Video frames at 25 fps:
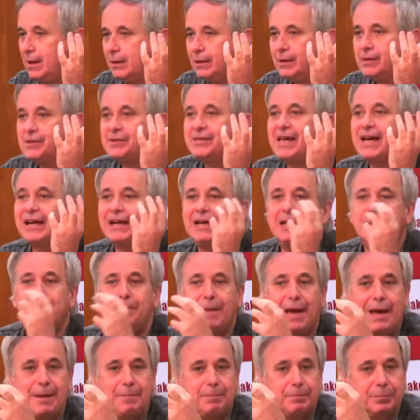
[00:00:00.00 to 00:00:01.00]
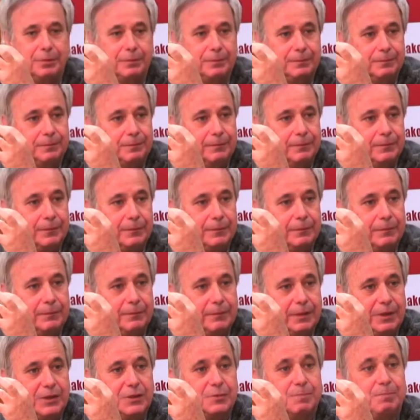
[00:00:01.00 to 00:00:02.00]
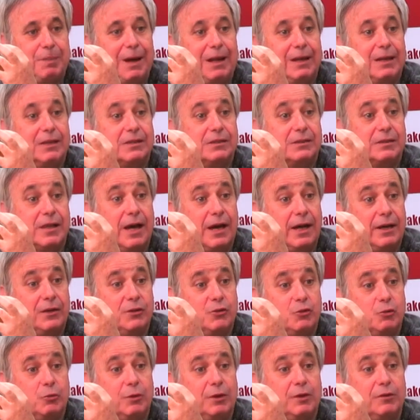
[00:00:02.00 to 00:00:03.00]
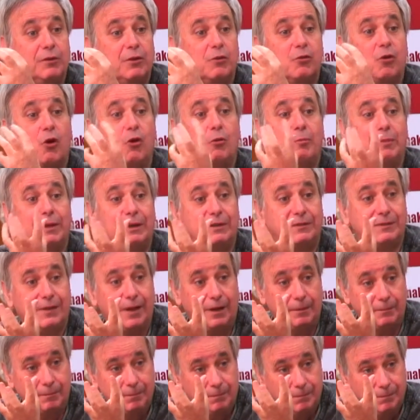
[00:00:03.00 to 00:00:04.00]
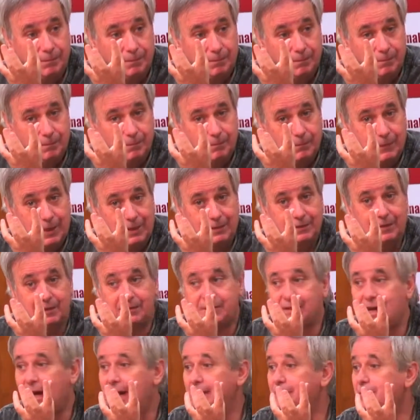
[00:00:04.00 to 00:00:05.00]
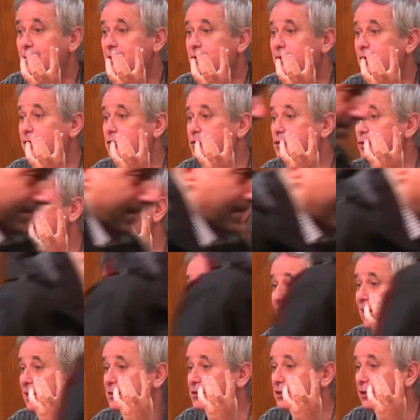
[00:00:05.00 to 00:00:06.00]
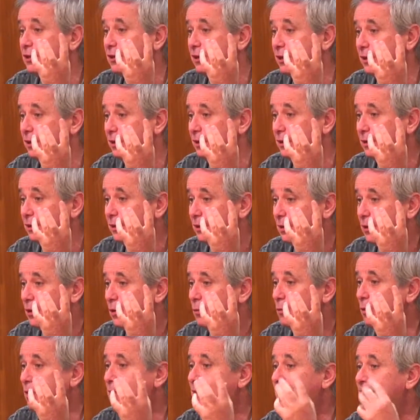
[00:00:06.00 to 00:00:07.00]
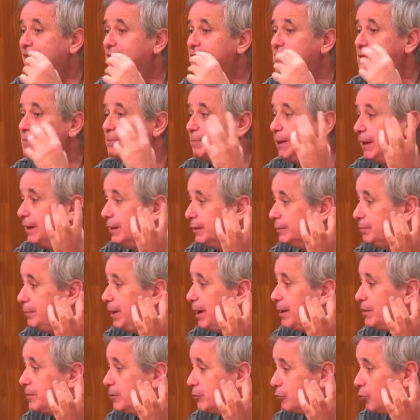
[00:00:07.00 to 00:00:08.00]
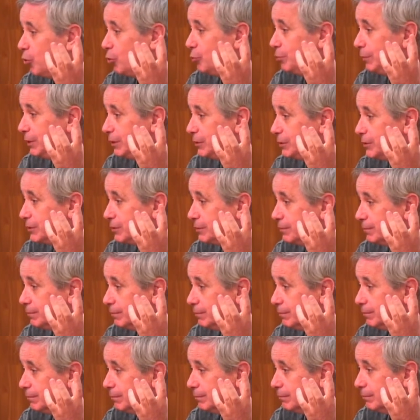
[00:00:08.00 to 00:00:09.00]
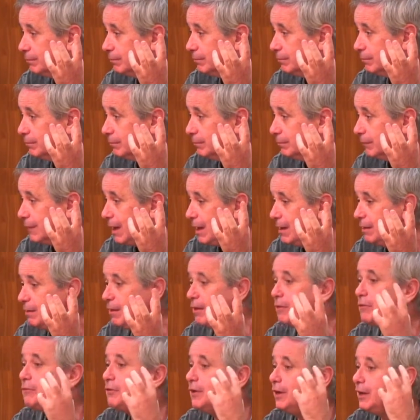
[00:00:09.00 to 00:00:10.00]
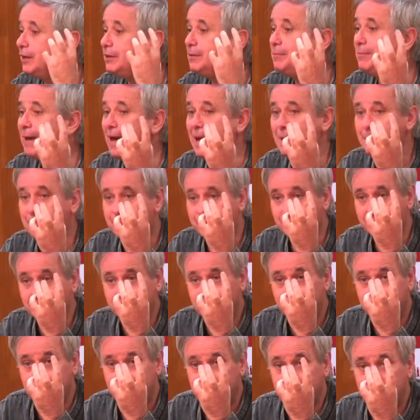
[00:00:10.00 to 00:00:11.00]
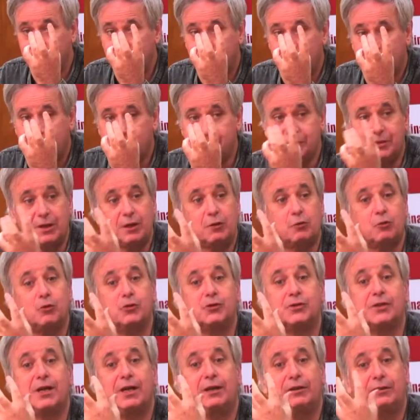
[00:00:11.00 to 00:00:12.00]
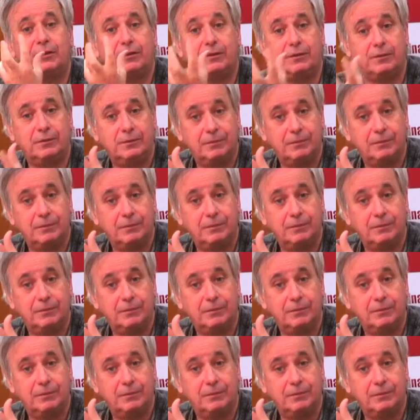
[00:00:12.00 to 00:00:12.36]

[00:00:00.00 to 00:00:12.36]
The second map is Palestine during the Roman time, at the time that the Jews allegedly were expelled by the Romans. The third map is the Crusader.